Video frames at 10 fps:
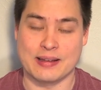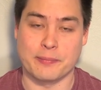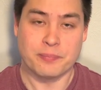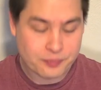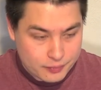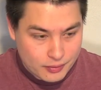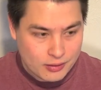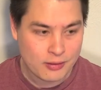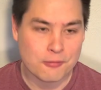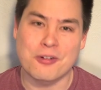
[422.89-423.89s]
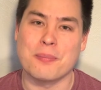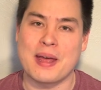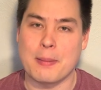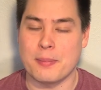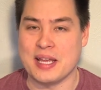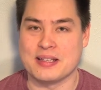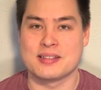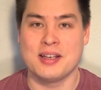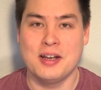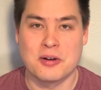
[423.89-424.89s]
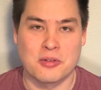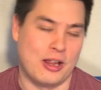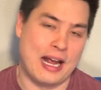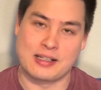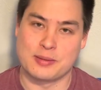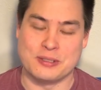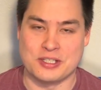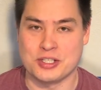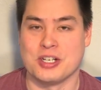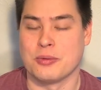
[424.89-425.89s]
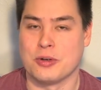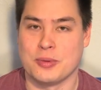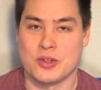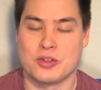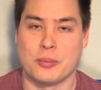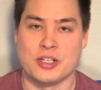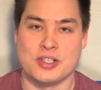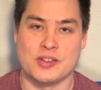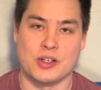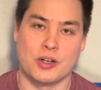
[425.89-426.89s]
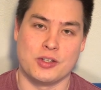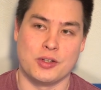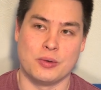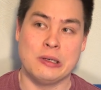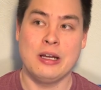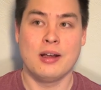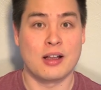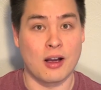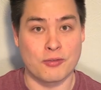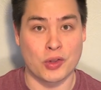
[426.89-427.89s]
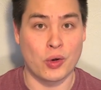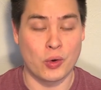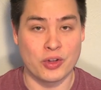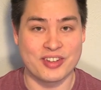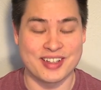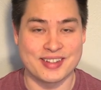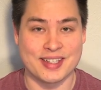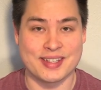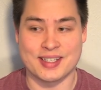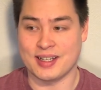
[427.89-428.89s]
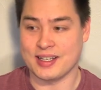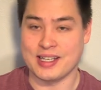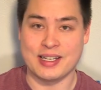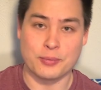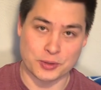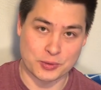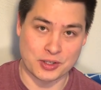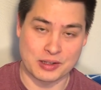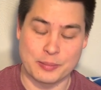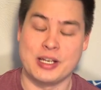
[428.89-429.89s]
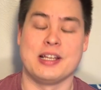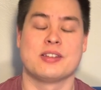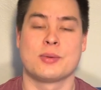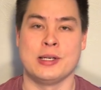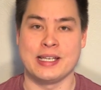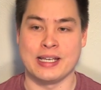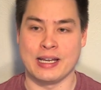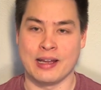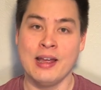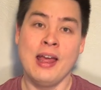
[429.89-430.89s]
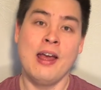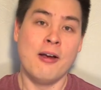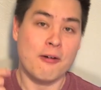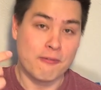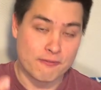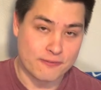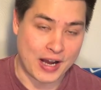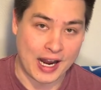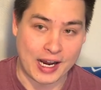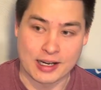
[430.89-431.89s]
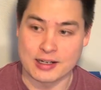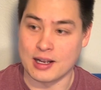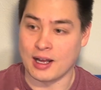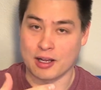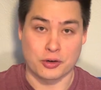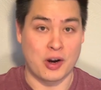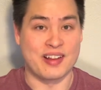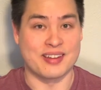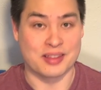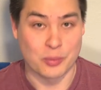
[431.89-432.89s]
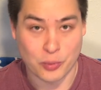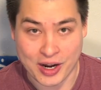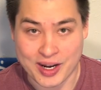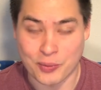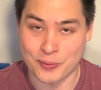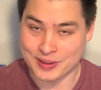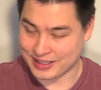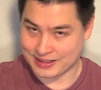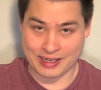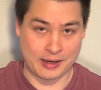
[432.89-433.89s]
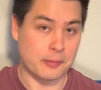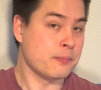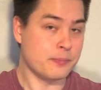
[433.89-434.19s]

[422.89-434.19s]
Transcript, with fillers: And from that base relaxed position, it would have been so much easier to cover the holes consistently, which would eliminate squeaking, find crossing the break when we get there.